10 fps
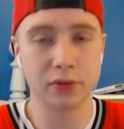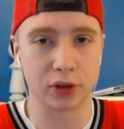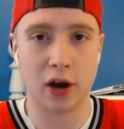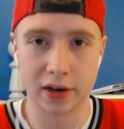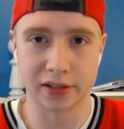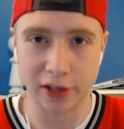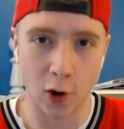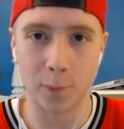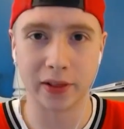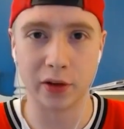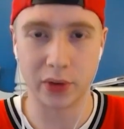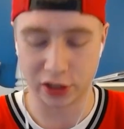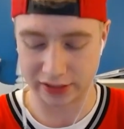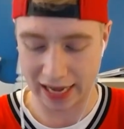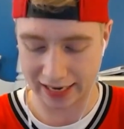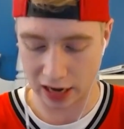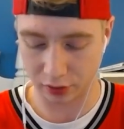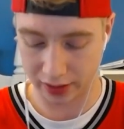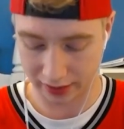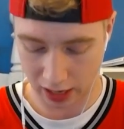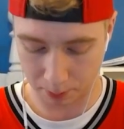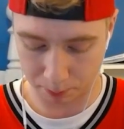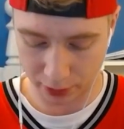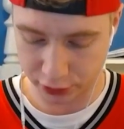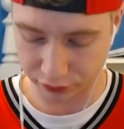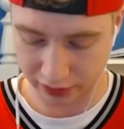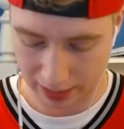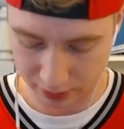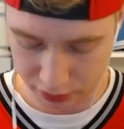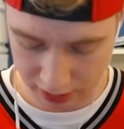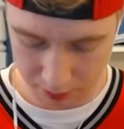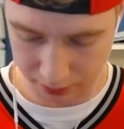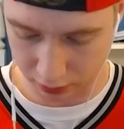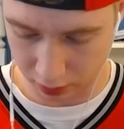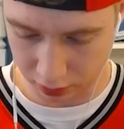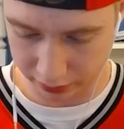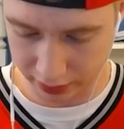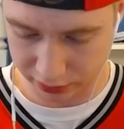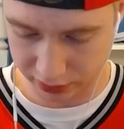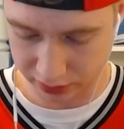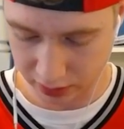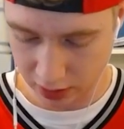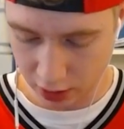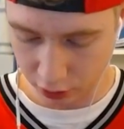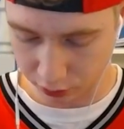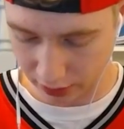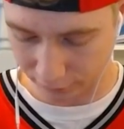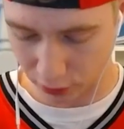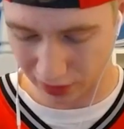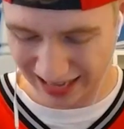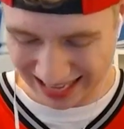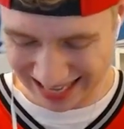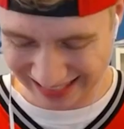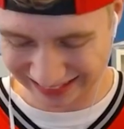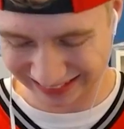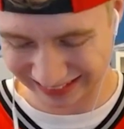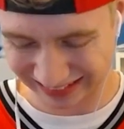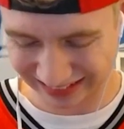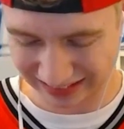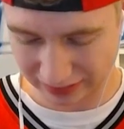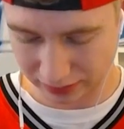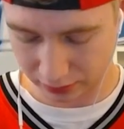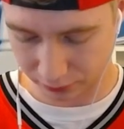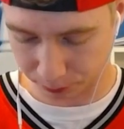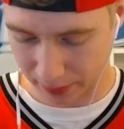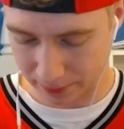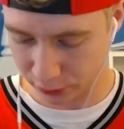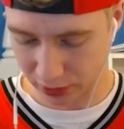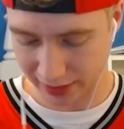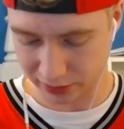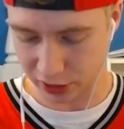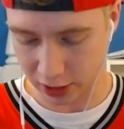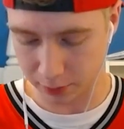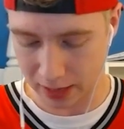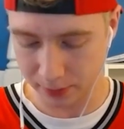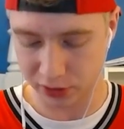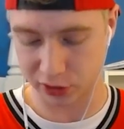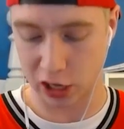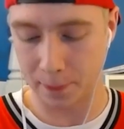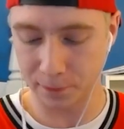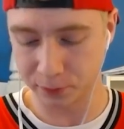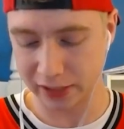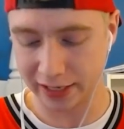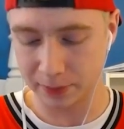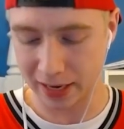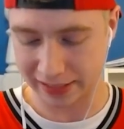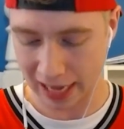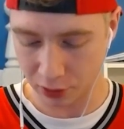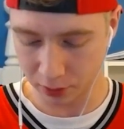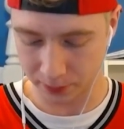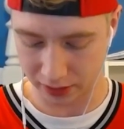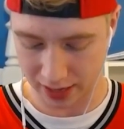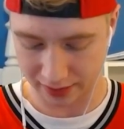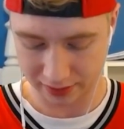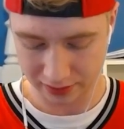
honestly hoping that we could take out, like, a bunch of damage there. But, oh, there's his Graveyard. Baby Dragon's not going to be able to stop it from taking my tower. But, like,